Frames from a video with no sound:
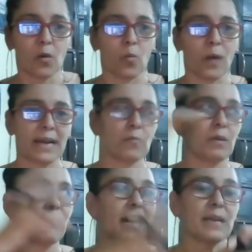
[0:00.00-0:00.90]
why don't
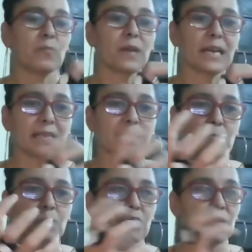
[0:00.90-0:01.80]
we find ways
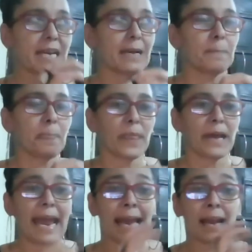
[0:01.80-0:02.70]
to bring
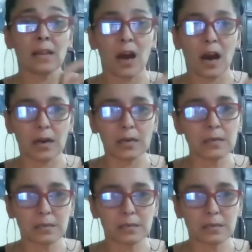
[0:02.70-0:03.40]
analog